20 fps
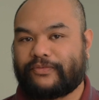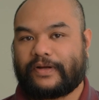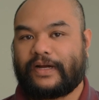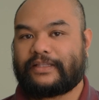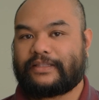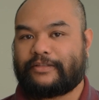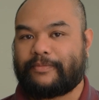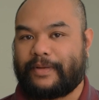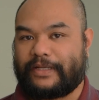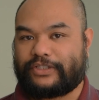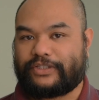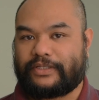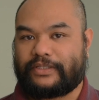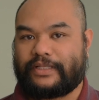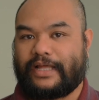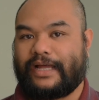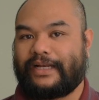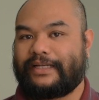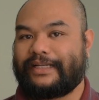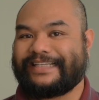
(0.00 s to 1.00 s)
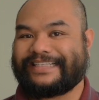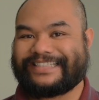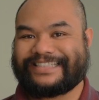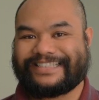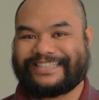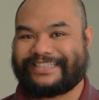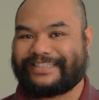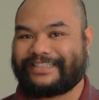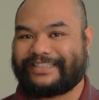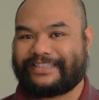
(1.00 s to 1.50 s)
forgot to mention that
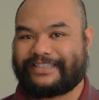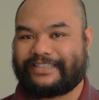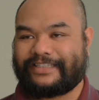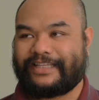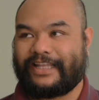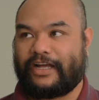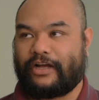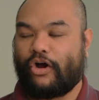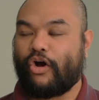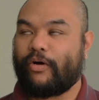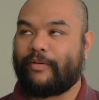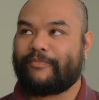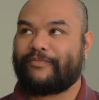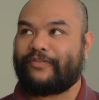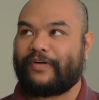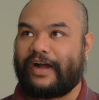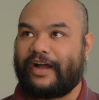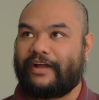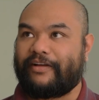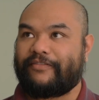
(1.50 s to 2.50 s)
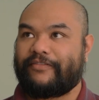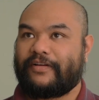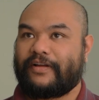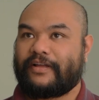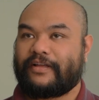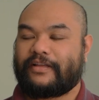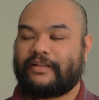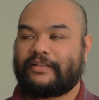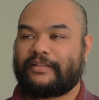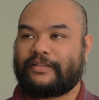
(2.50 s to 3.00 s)
it's the OM5,
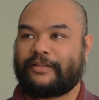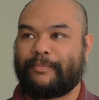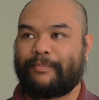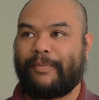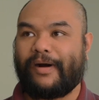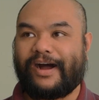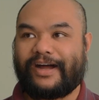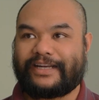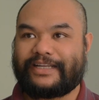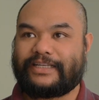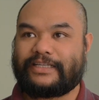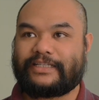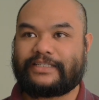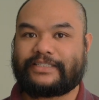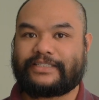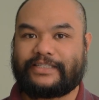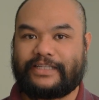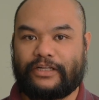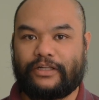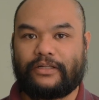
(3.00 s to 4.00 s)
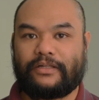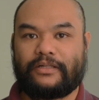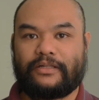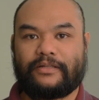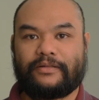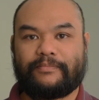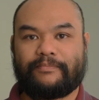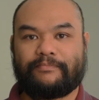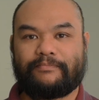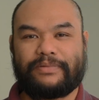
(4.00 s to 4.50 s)
the body is still
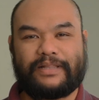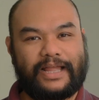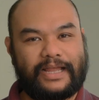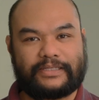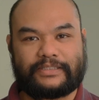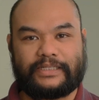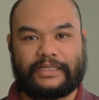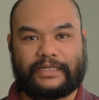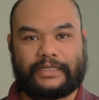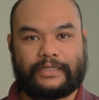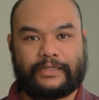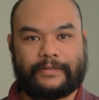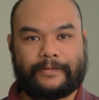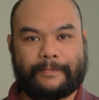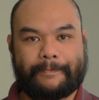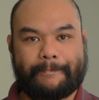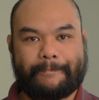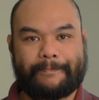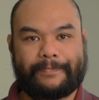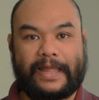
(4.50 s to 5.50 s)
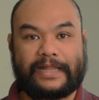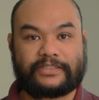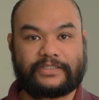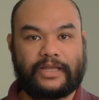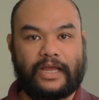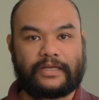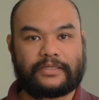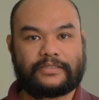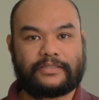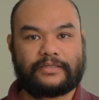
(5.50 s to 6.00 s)
plastic. That
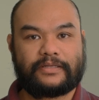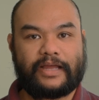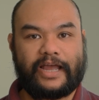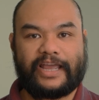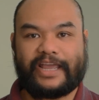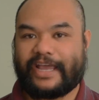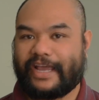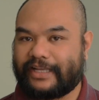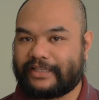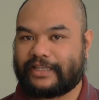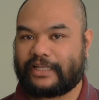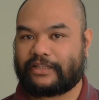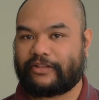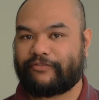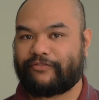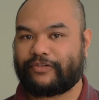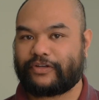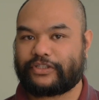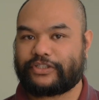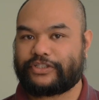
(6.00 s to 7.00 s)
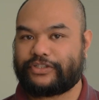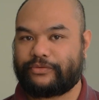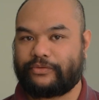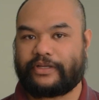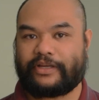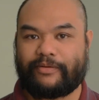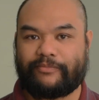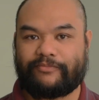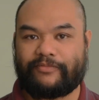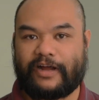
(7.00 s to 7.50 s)
sucks. I hate that the first 2
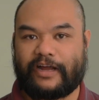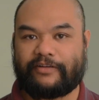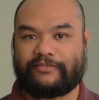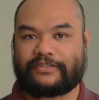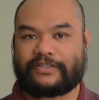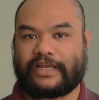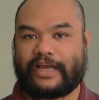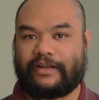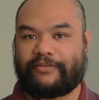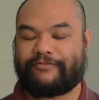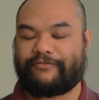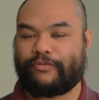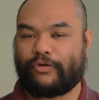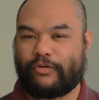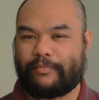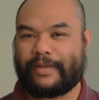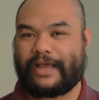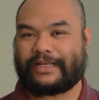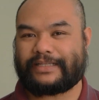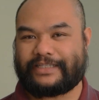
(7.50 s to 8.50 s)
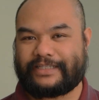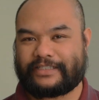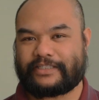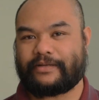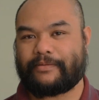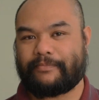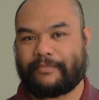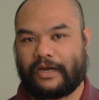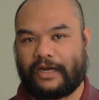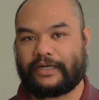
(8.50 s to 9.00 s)
EM5s had full
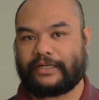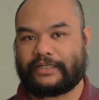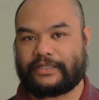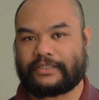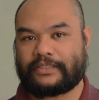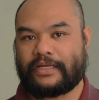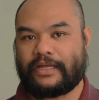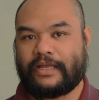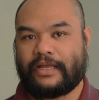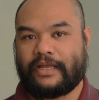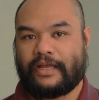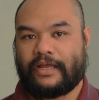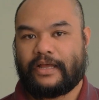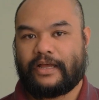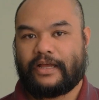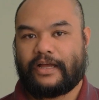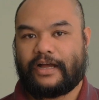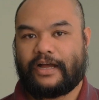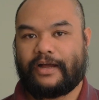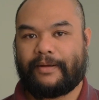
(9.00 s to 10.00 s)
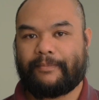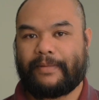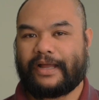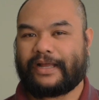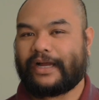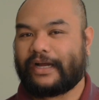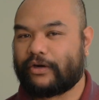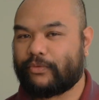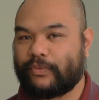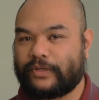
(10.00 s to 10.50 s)
magnesium bodies. I
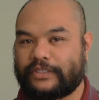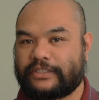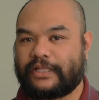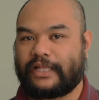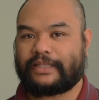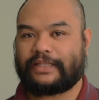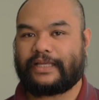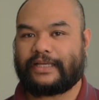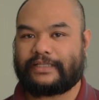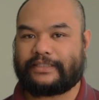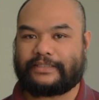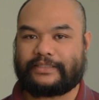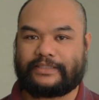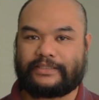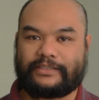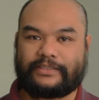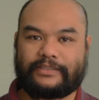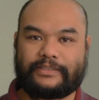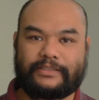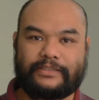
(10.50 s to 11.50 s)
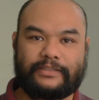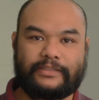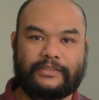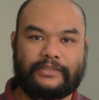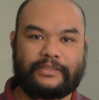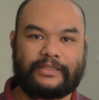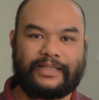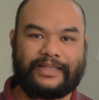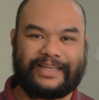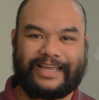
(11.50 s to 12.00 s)
kind of wish that they
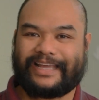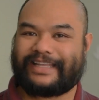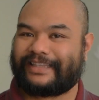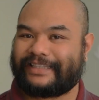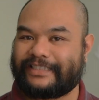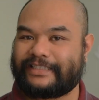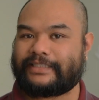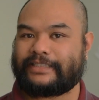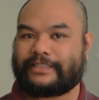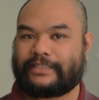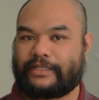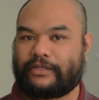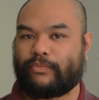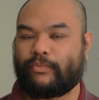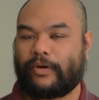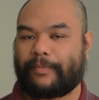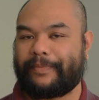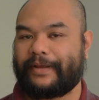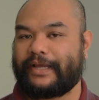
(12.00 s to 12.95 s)
at least did what